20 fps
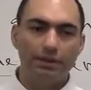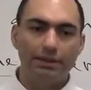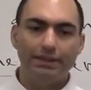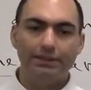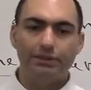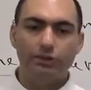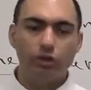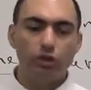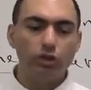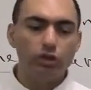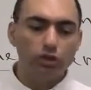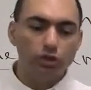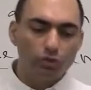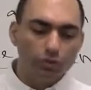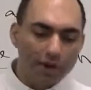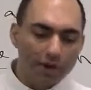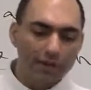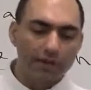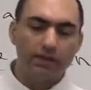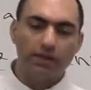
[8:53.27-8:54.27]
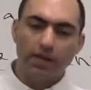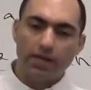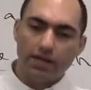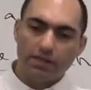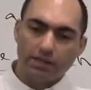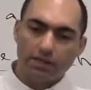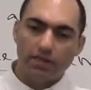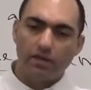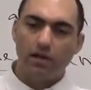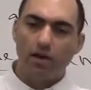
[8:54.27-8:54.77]
It's good to
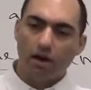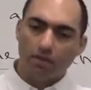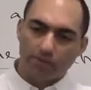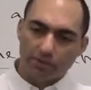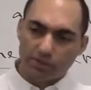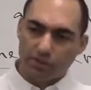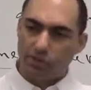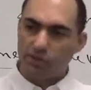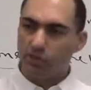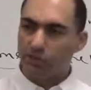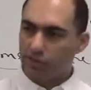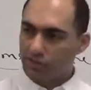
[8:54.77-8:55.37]
recognize that the opposition